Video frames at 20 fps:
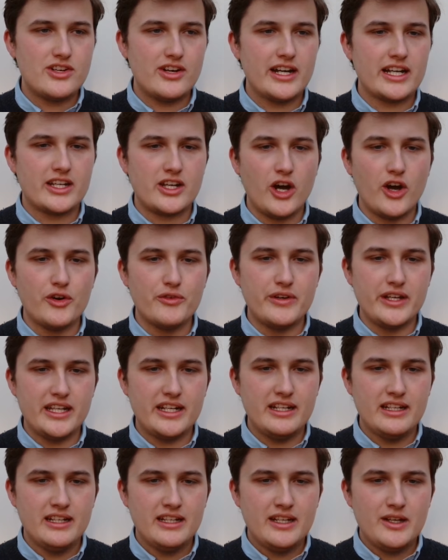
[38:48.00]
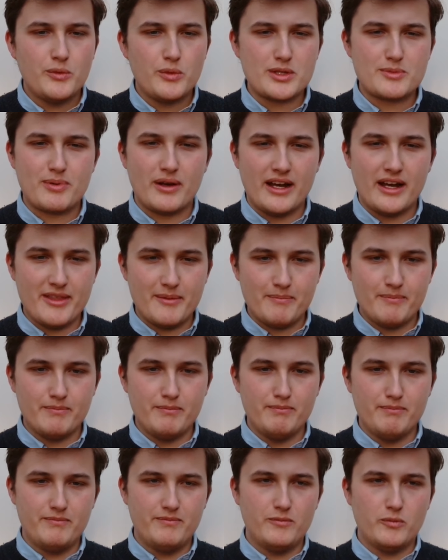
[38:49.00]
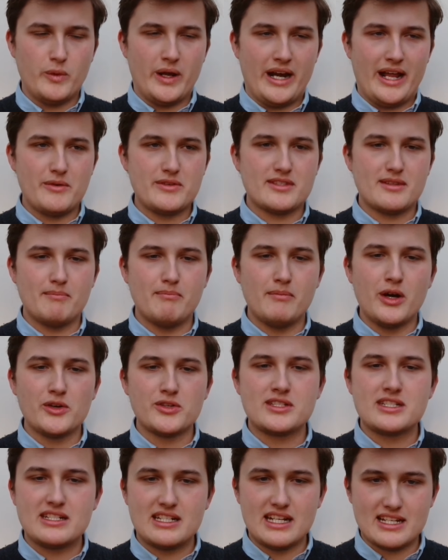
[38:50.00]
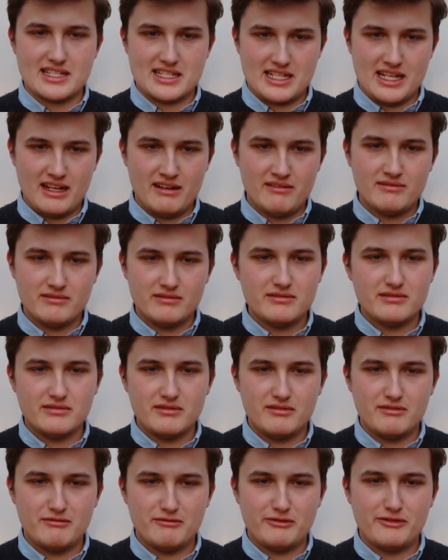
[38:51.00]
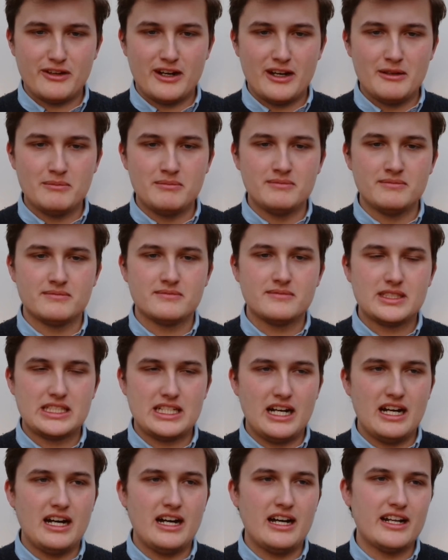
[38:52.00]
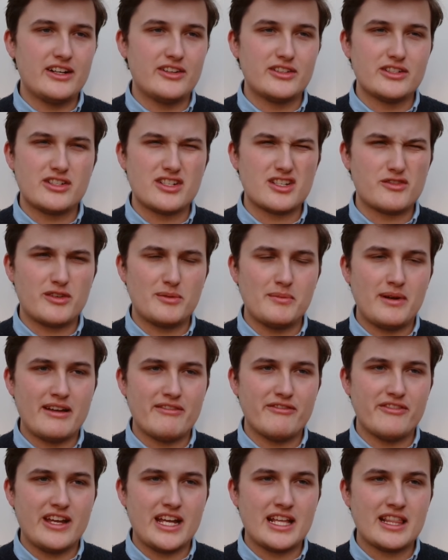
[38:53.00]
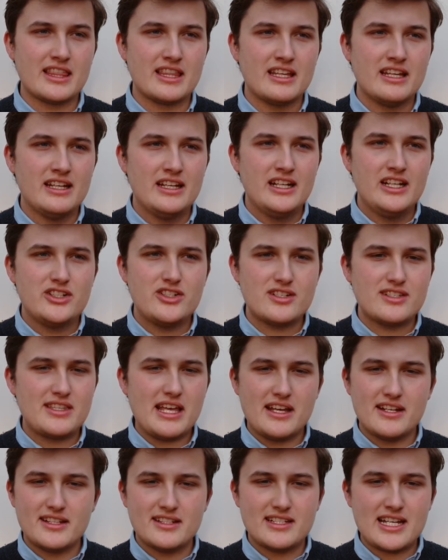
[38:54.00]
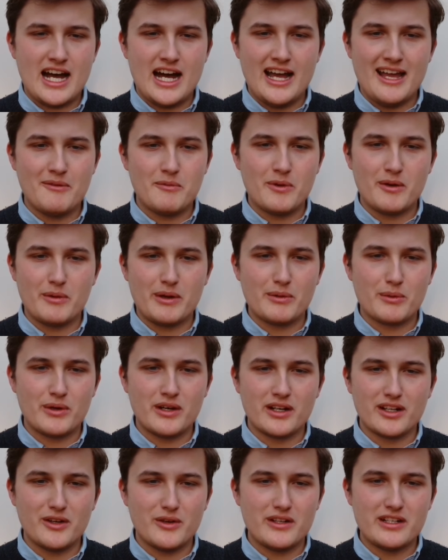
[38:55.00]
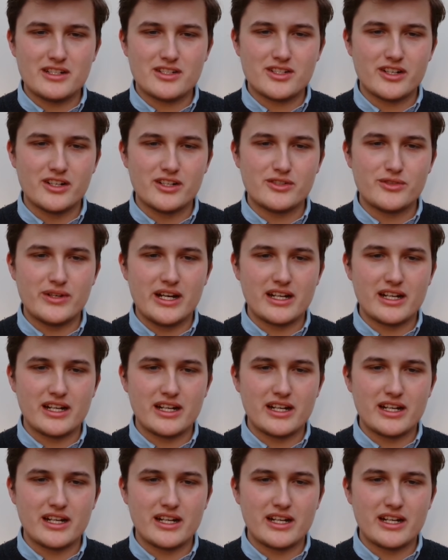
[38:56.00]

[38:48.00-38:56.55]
during COVID was probably the when I was the most distant from God or just from my faith. Just that time when we weren't going to church